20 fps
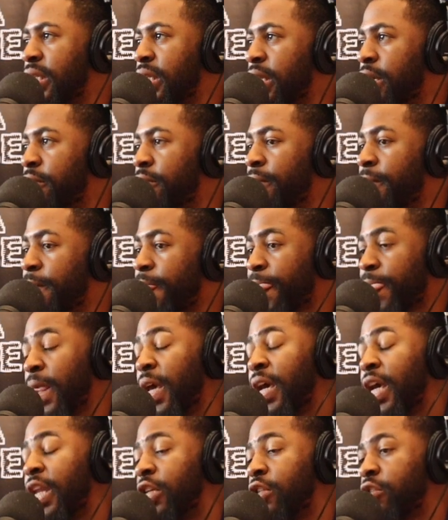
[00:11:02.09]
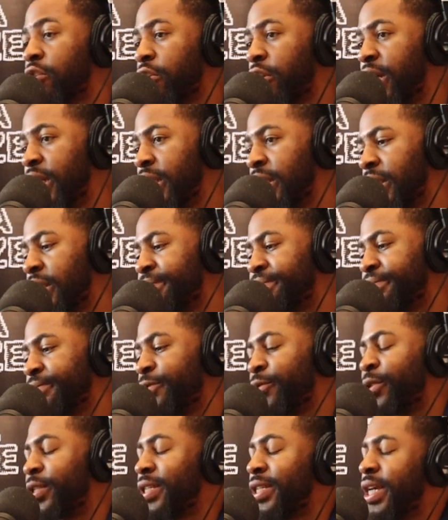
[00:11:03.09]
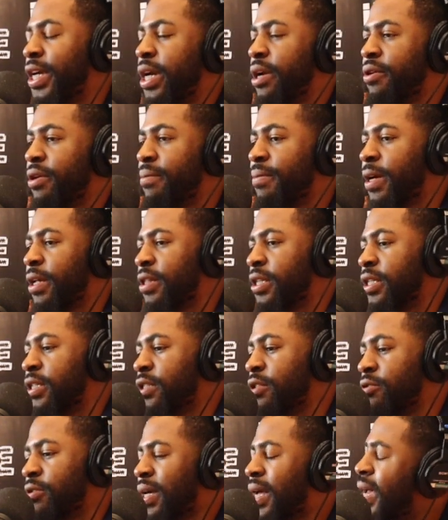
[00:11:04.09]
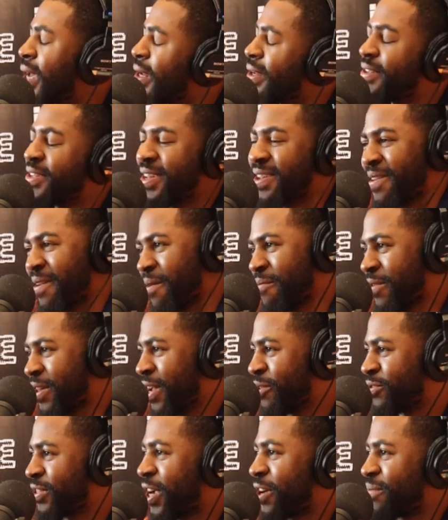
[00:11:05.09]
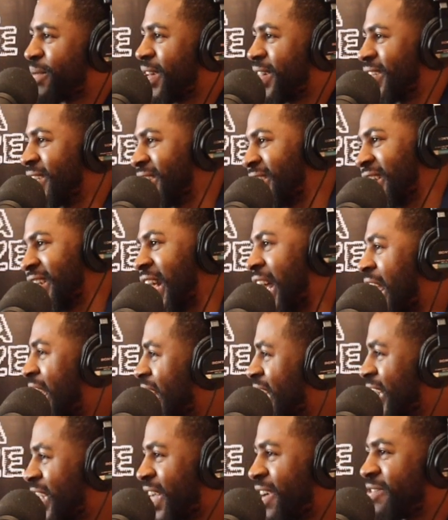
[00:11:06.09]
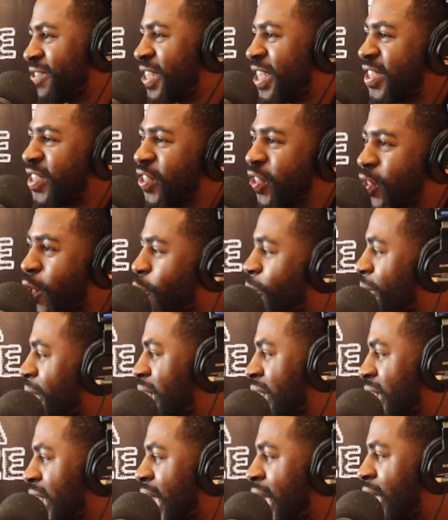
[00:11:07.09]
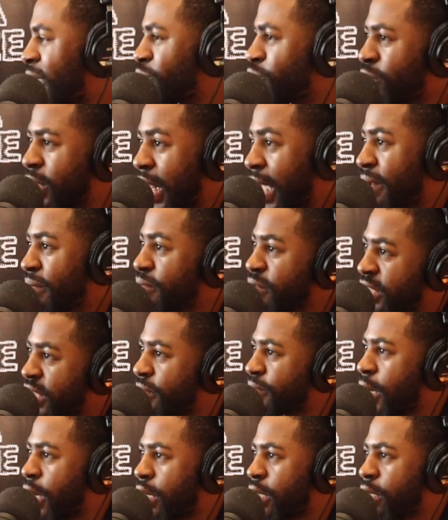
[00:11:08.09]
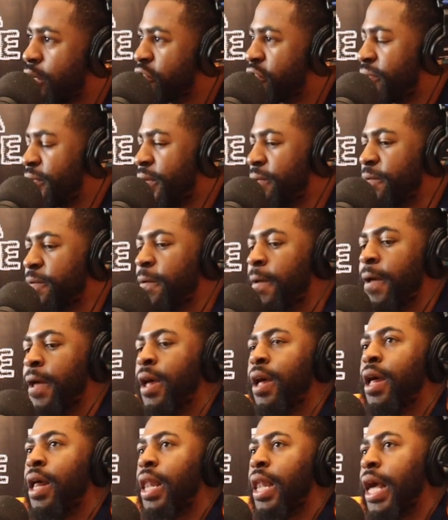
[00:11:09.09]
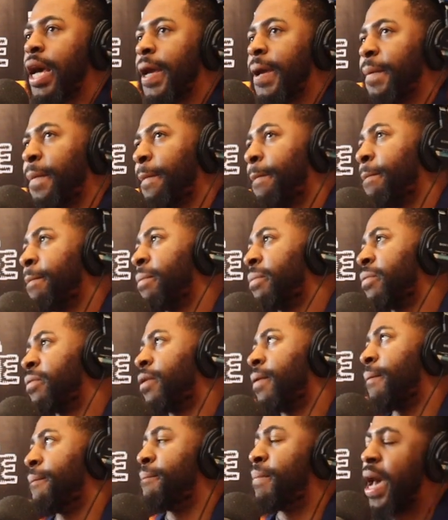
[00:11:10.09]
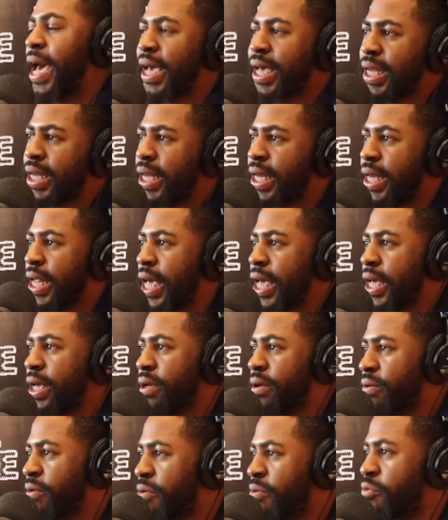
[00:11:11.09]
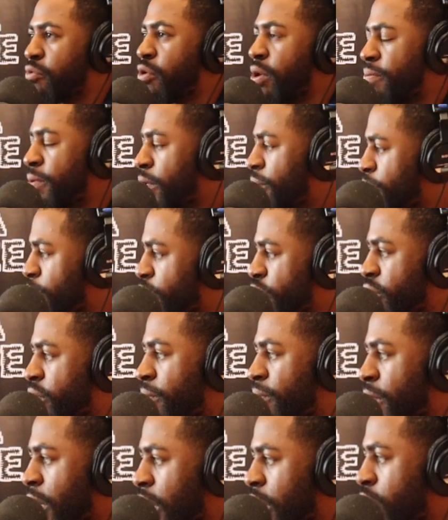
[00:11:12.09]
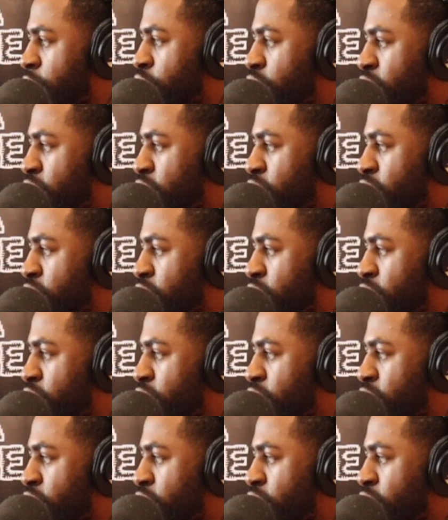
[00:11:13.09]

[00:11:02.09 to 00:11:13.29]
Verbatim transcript: know. And it's crazy, what's scary about this, too, I'm glad we're talking about this, because I had this conversation so many times with, like, just my close people. Mm-hmm. Like, back in the day, when people used to break a new